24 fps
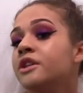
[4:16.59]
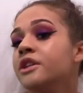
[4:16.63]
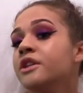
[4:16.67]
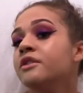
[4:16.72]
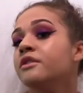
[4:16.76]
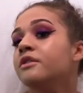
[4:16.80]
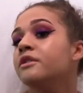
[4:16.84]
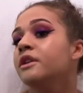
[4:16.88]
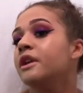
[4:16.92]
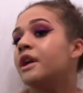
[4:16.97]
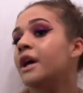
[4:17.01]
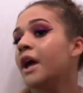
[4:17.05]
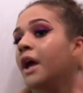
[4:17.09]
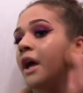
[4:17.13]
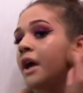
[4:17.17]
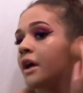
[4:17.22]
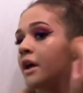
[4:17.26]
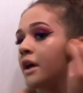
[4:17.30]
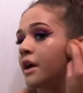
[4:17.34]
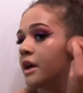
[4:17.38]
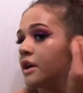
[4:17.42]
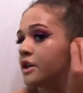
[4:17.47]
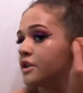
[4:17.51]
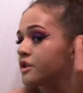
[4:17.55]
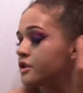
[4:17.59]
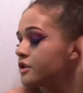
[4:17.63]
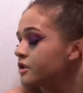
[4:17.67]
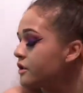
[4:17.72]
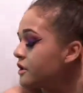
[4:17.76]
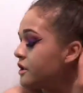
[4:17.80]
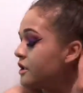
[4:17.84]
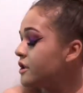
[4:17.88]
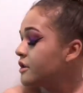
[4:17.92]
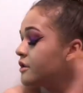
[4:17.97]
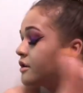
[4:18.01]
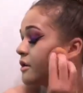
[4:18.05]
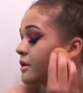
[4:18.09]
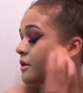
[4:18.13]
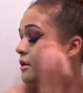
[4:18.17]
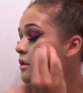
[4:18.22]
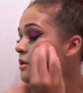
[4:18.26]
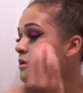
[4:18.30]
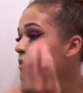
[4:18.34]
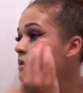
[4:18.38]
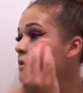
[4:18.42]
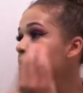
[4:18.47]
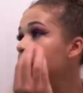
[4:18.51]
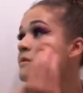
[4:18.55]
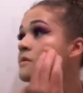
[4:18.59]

to your neck and your ears.